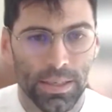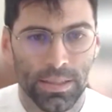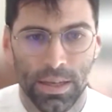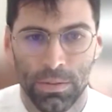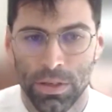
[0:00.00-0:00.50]

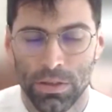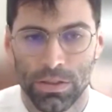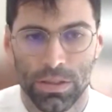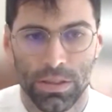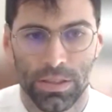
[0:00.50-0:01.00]
is that we
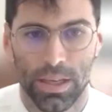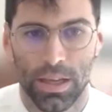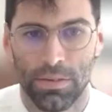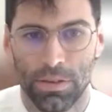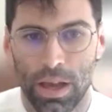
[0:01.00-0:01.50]
used to
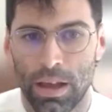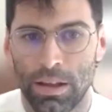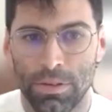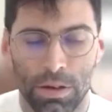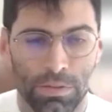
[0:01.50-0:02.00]
say if you
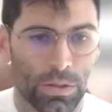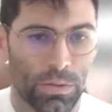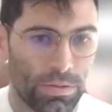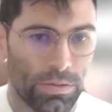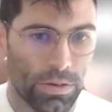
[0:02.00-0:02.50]
have over
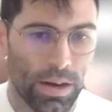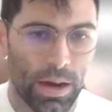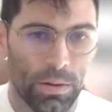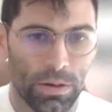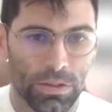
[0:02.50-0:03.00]
12 credit
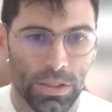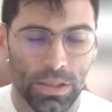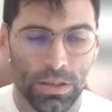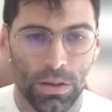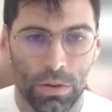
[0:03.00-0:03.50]
hours, then
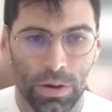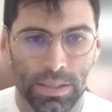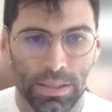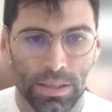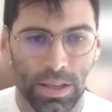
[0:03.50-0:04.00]
you don't
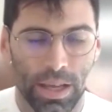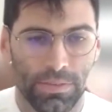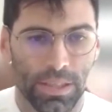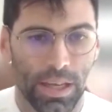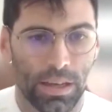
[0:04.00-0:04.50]
necessarily have
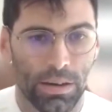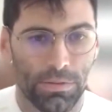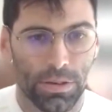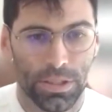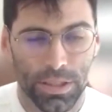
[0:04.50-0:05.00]
to take our
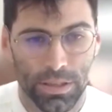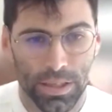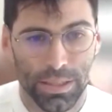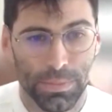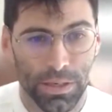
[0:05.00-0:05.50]
first year
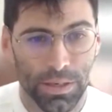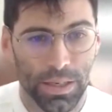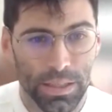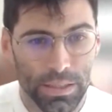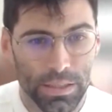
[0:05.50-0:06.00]

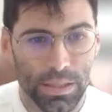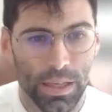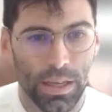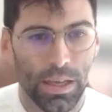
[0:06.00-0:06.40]
experience.